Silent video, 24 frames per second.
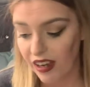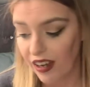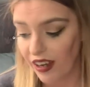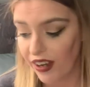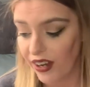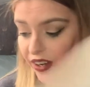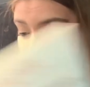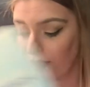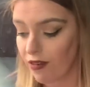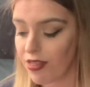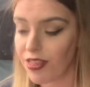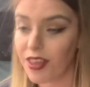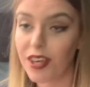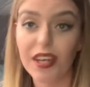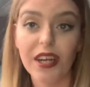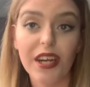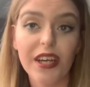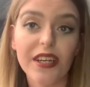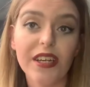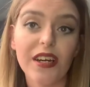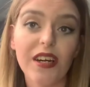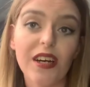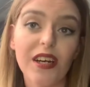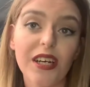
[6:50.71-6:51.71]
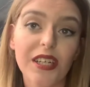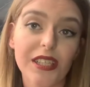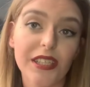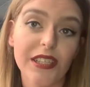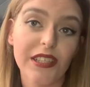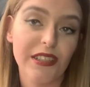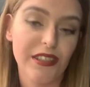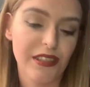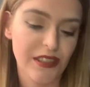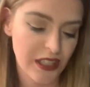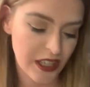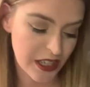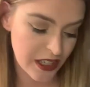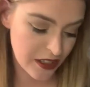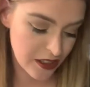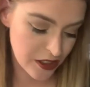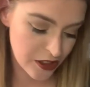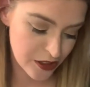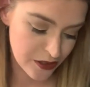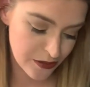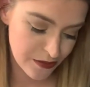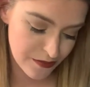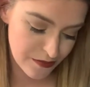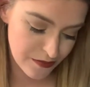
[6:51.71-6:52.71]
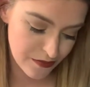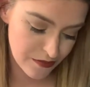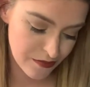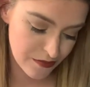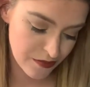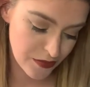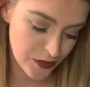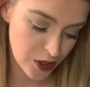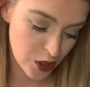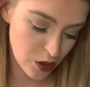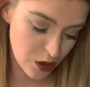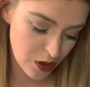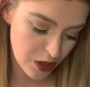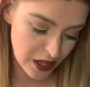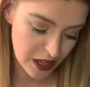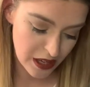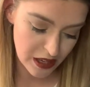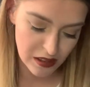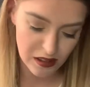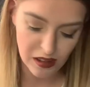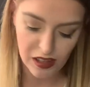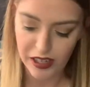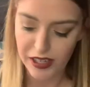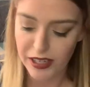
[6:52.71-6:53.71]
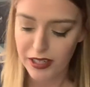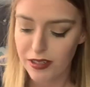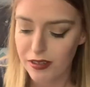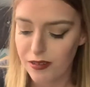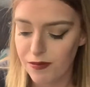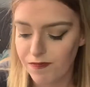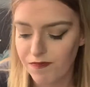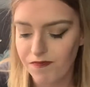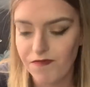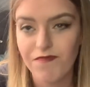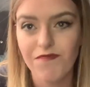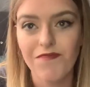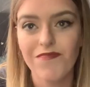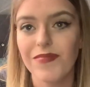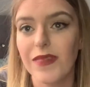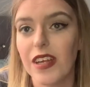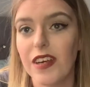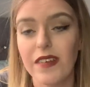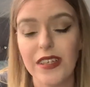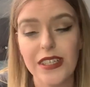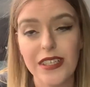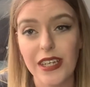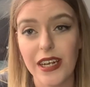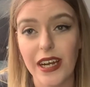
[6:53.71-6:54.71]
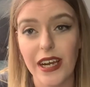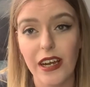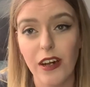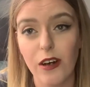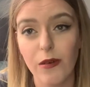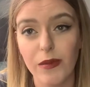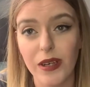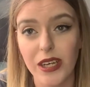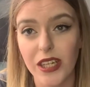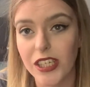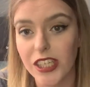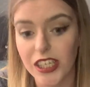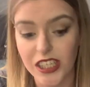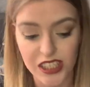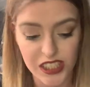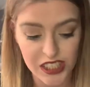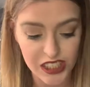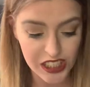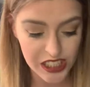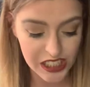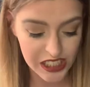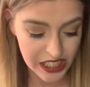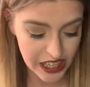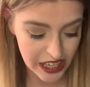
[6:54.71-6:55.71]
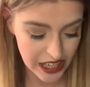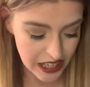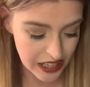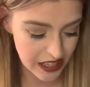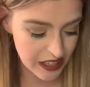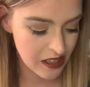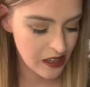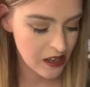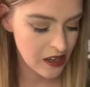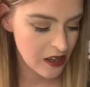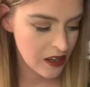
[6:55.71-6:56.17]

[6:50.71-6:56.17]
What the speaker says: everything, and I can't like not knock that. Like, if it's gonna help me at the end of the day,